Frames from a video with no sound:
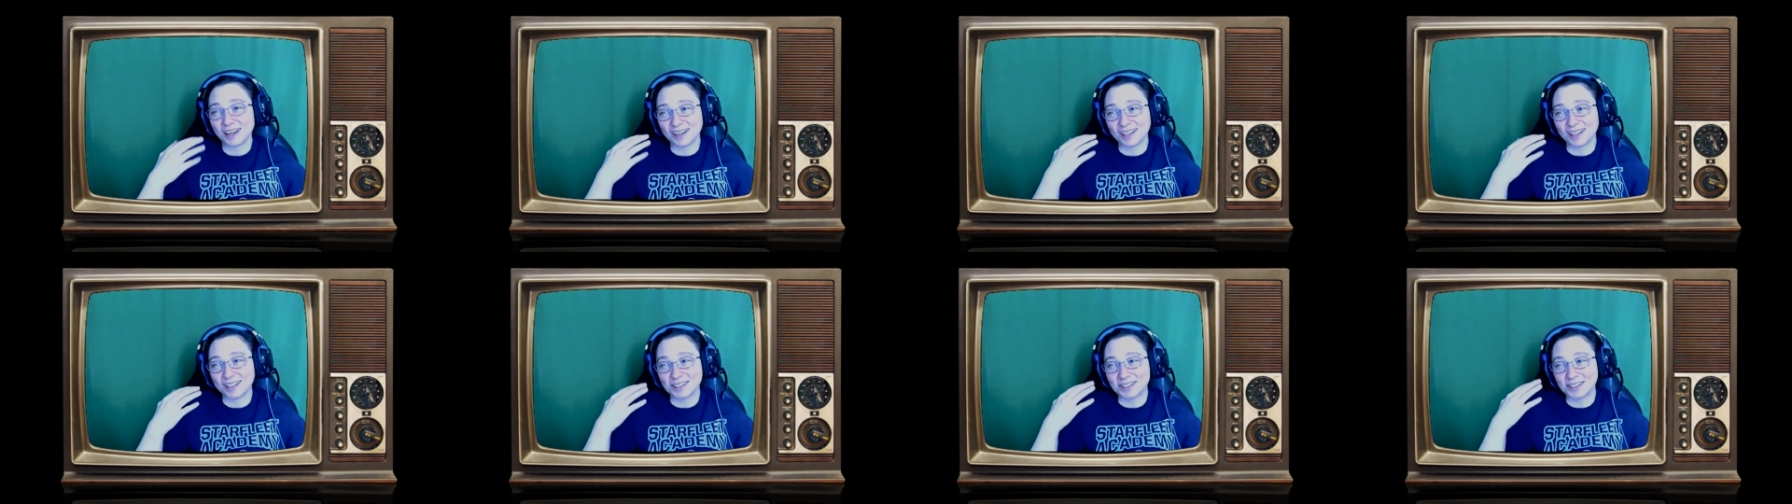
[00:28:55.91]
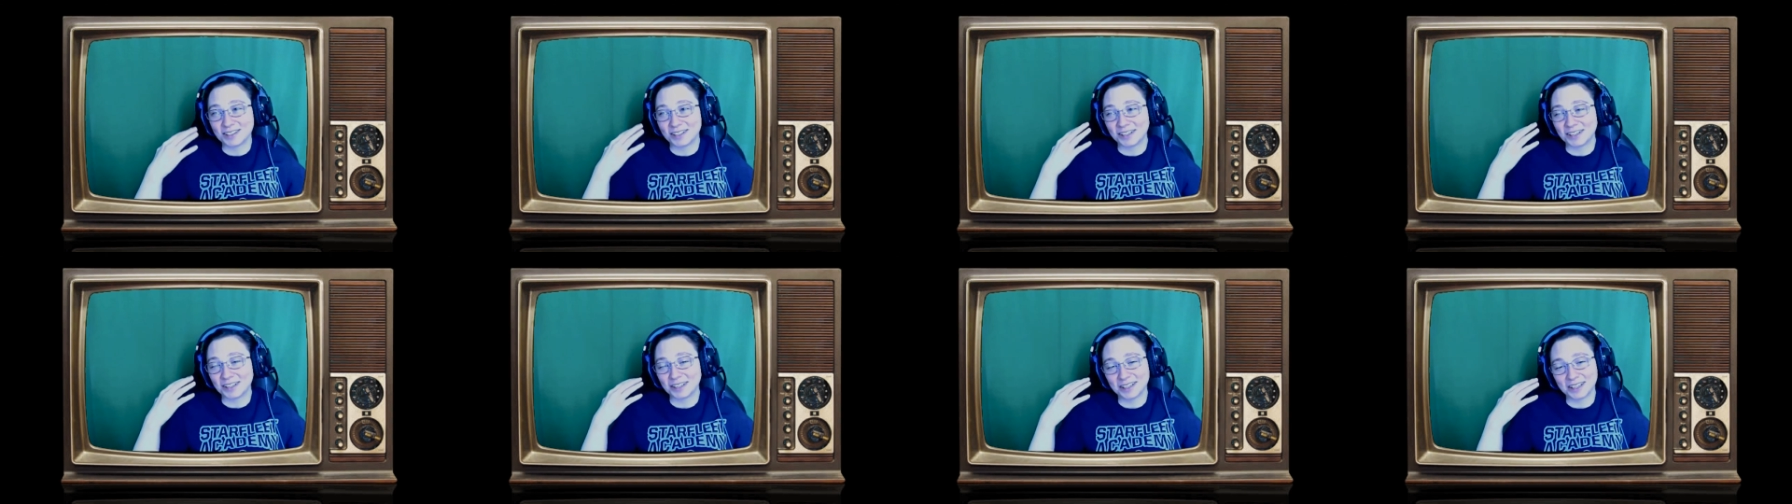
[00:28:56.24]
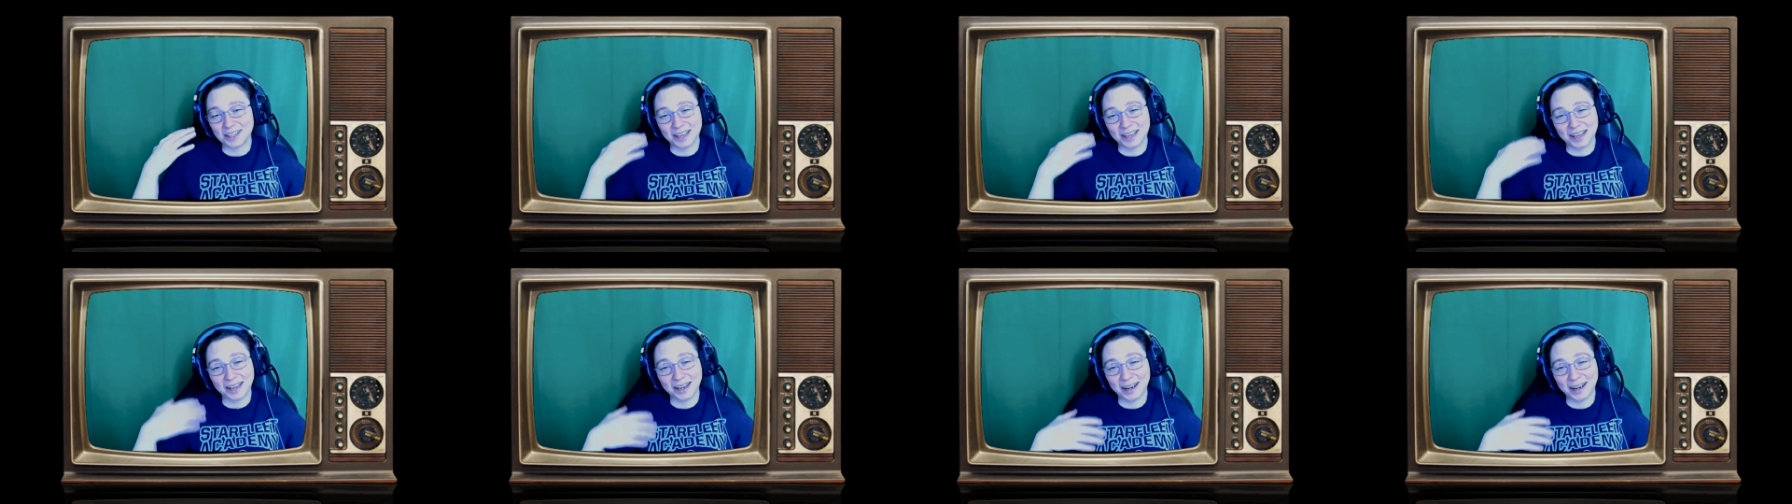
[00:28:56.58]
So
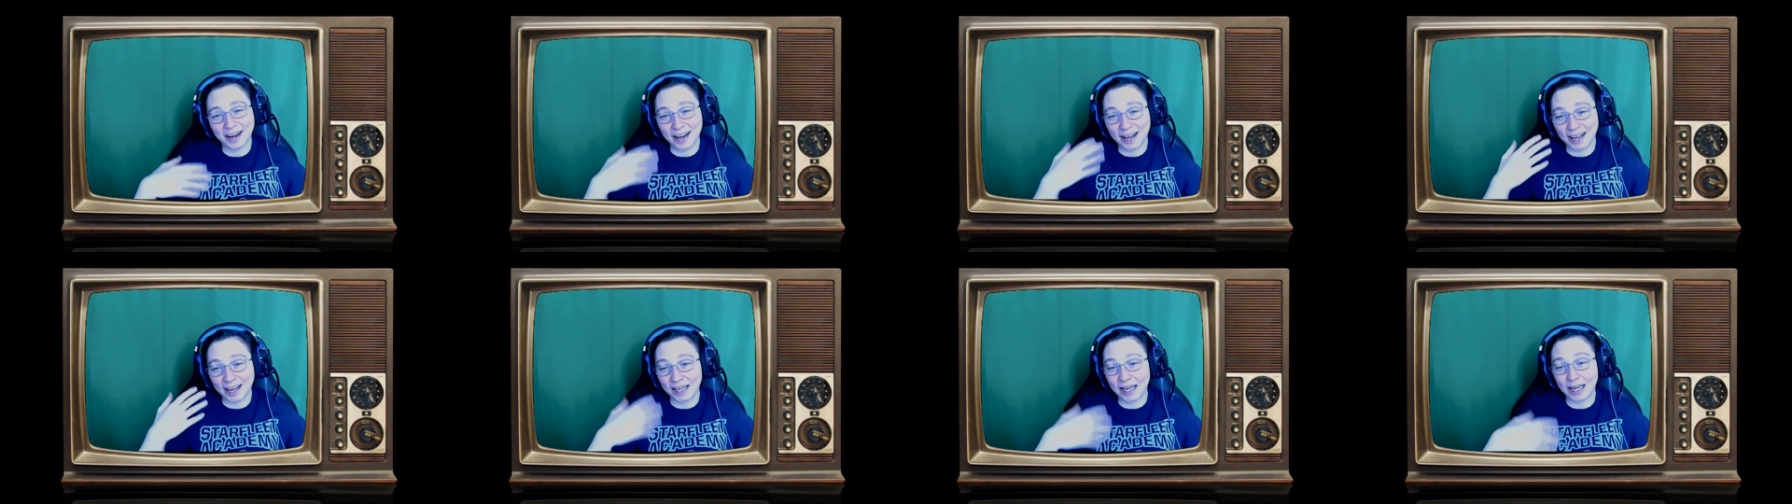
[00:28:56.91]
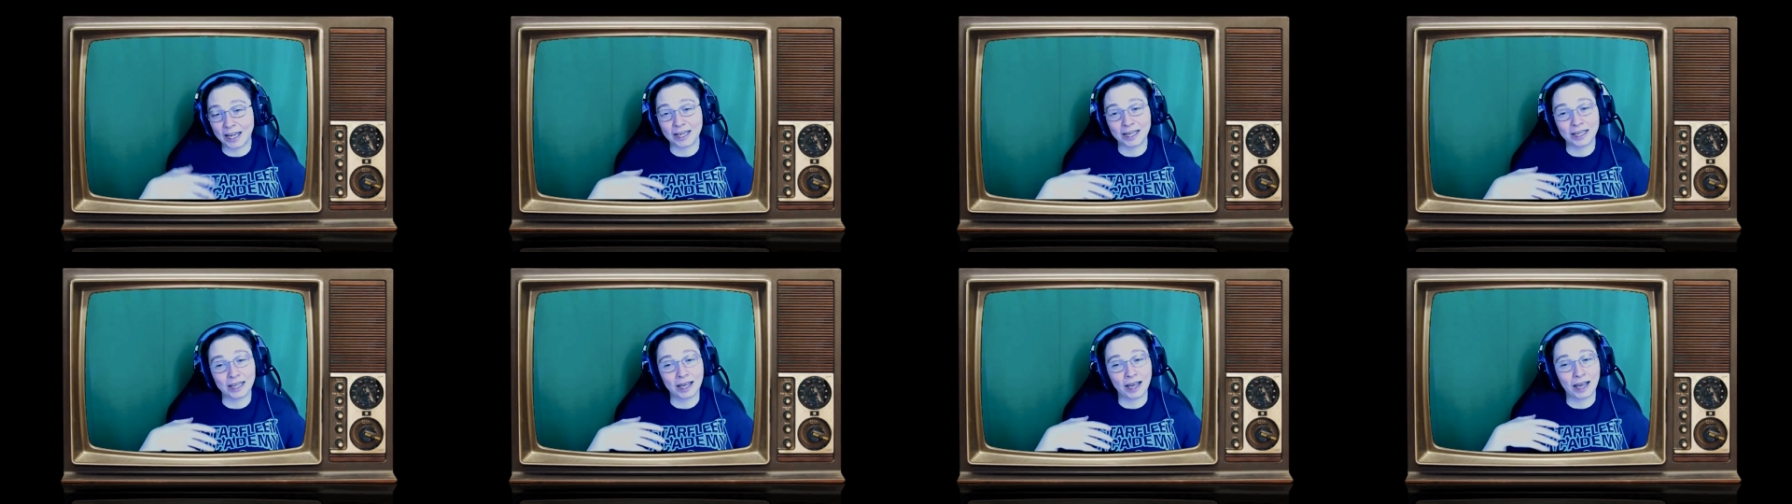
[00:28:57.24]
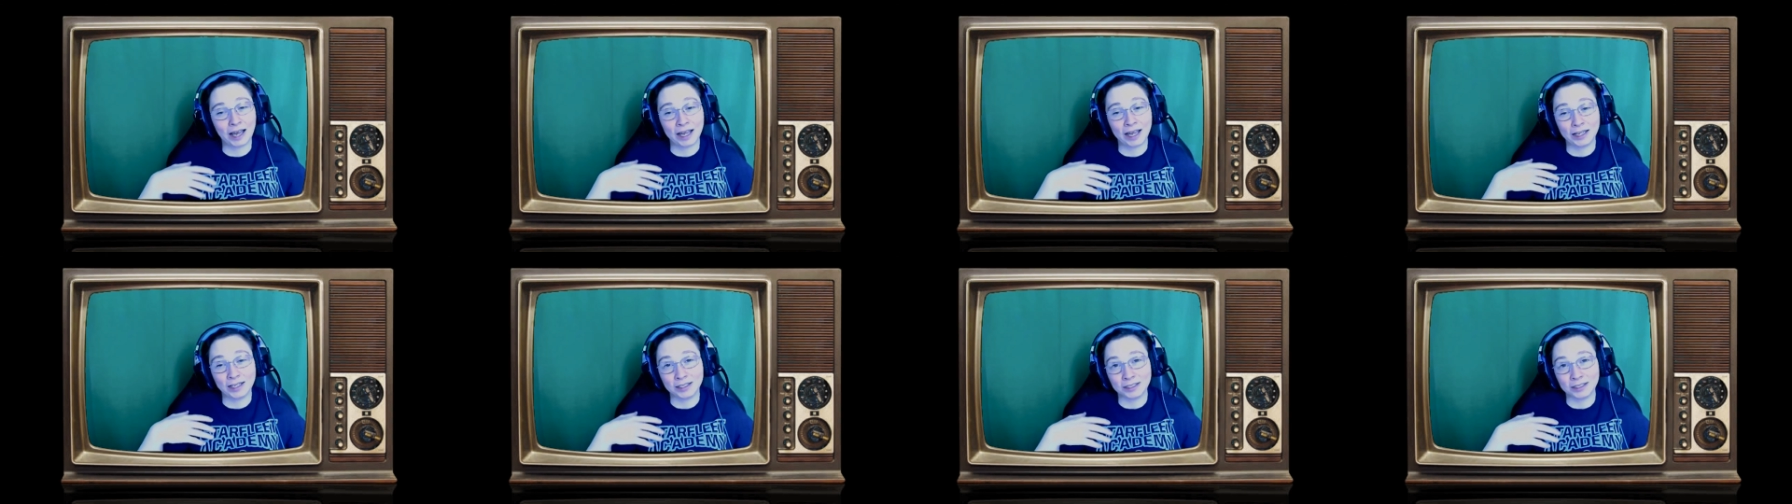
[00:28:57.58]
I
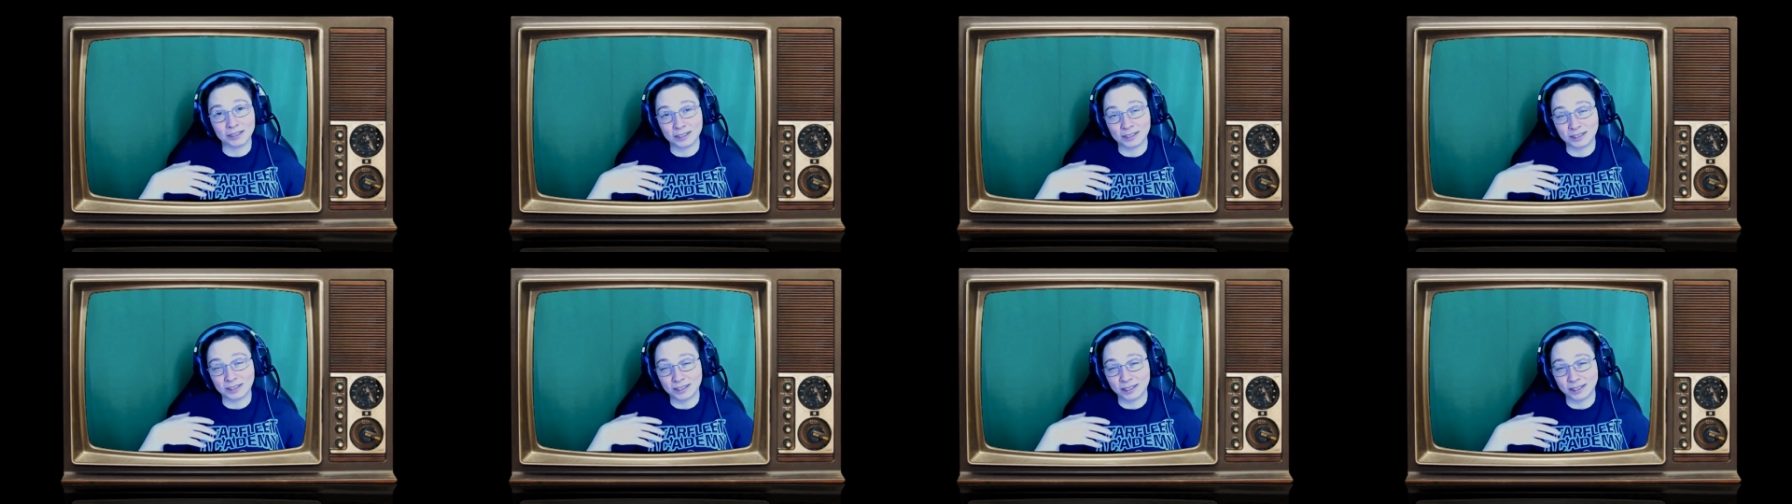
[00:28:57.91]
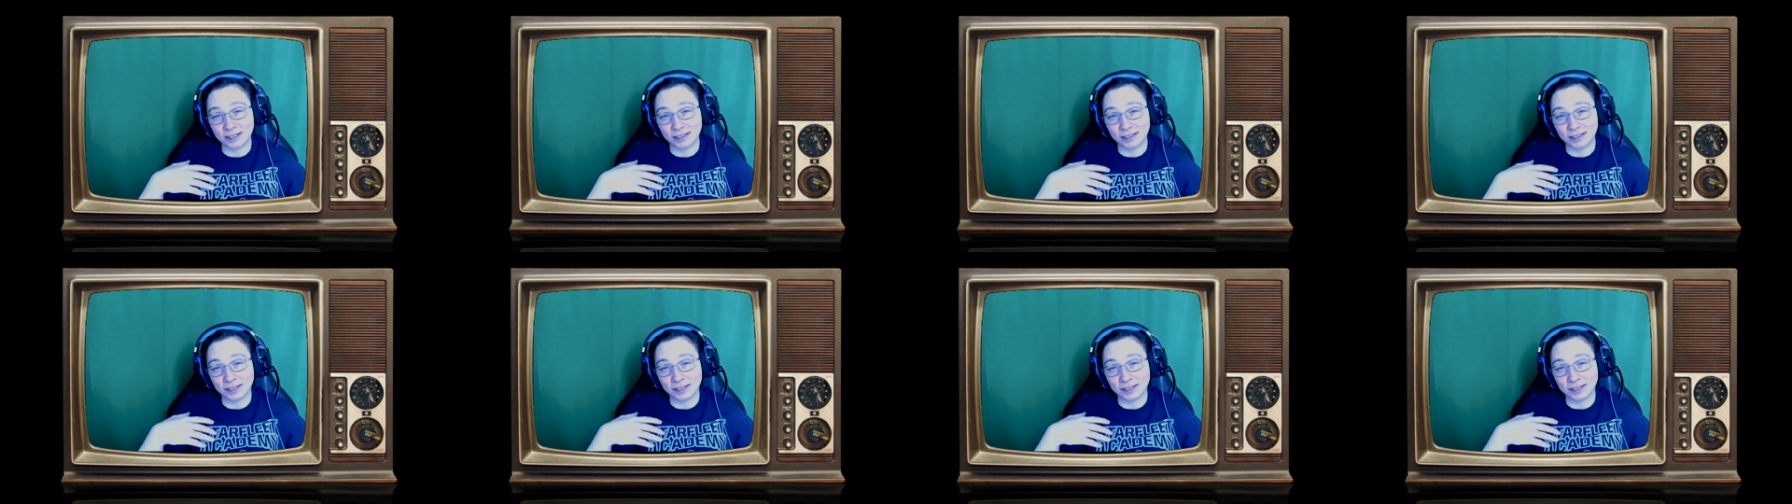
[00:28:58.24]
get